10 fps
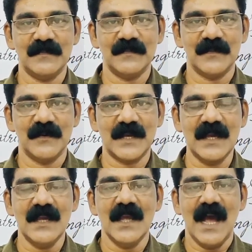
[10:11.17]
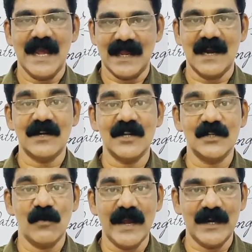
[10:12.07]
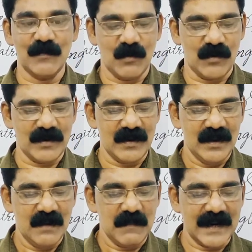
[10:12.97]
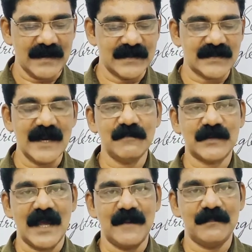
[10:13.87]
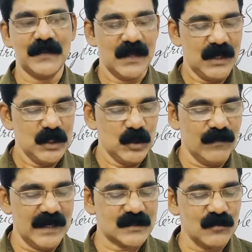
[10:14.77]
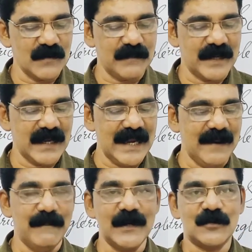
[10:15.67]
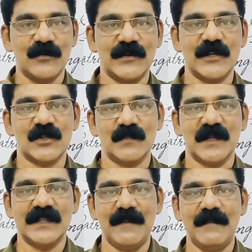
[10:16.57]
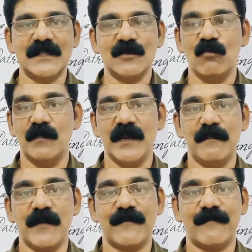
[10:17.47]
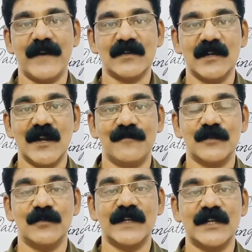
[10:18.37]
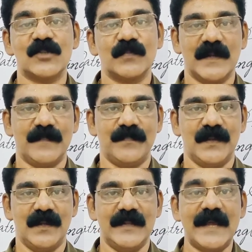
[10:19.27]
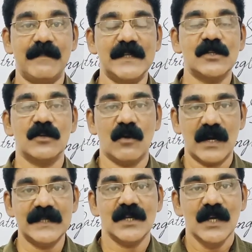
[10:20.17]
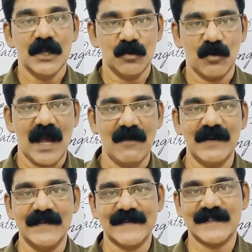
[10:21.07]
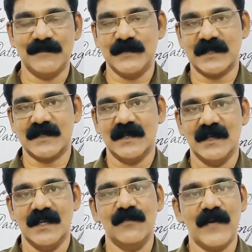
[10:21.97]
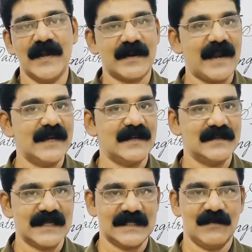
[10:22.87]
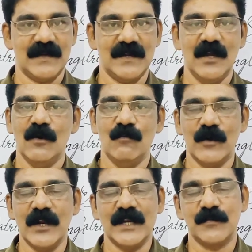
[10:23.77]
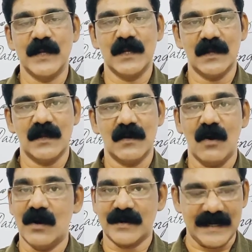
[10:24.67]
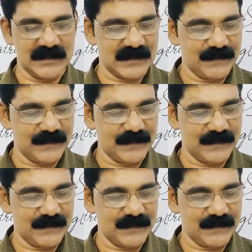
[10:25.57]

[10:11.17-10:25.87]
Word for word: Okay? I can't teach you anymore. But at the same time, you will soon be able to teach me. That means you will be perfect enough to teach me. That much knowledge you have in the subject. If I write in such a way, would it be alright?